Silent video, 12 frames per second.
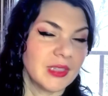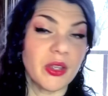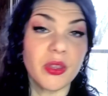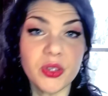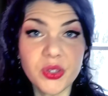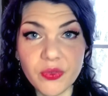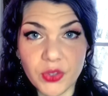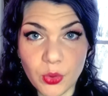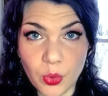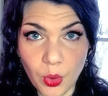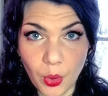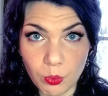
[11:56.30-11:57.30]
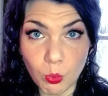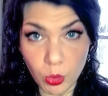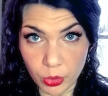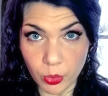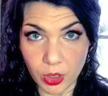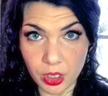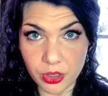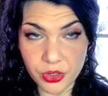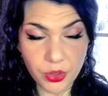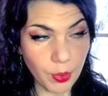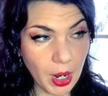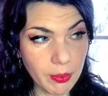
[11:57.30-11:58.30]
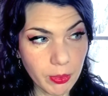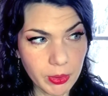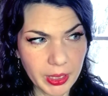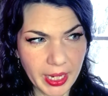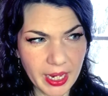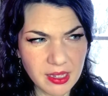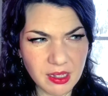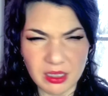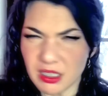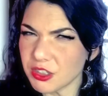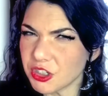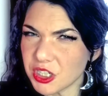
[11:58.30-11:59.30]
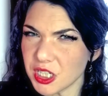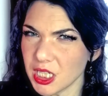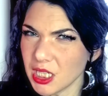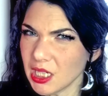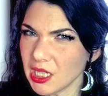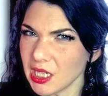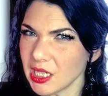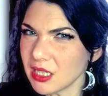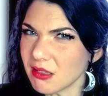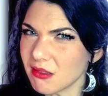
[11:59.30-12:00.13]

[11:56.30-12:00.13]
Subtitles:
those of you who are woodworkers are probably asking, did she not